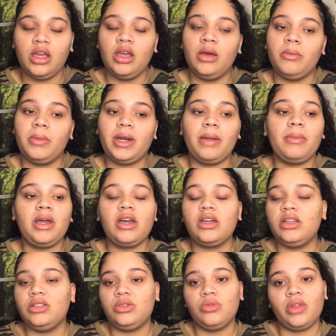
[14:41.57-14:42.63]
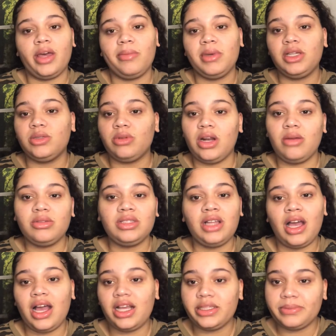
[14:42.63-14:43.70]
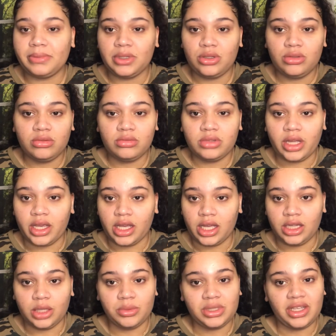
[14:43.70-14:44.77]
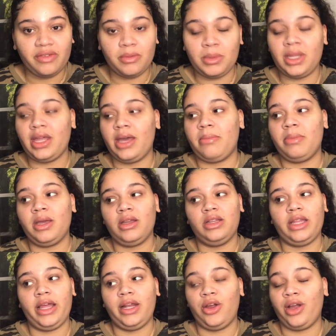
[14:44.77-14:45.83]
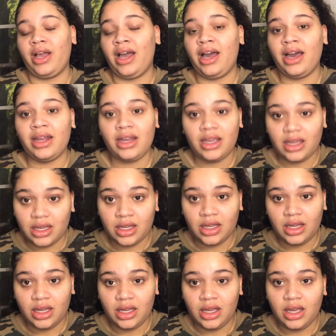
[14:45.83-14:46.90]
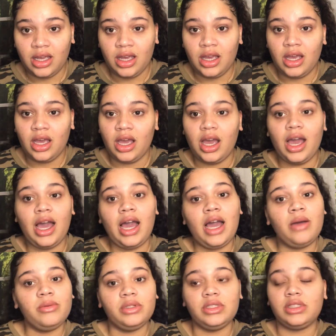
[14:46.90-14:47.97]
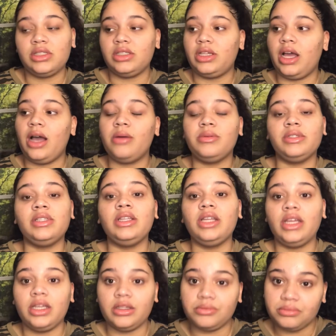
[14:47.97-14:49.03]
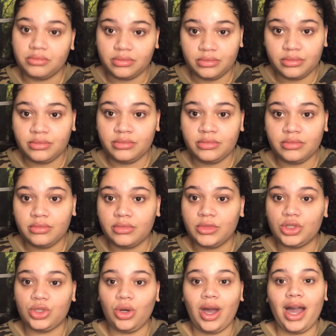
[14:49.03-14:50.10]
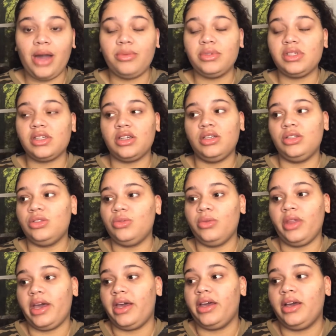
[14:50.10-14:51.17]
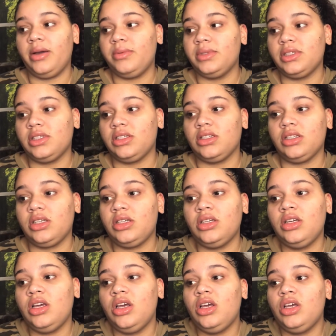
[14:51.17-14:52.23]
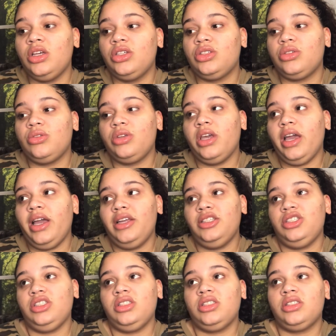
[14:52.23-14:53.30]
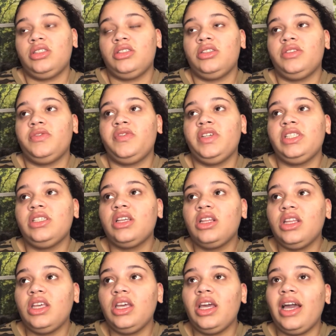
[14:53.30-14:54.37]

But I'm not gonna do that, because when I was in the hospital, like, and they was giving me that narcotic, I was lit. So I wasn't gonna do that. I wasn't. So yeah, just physically,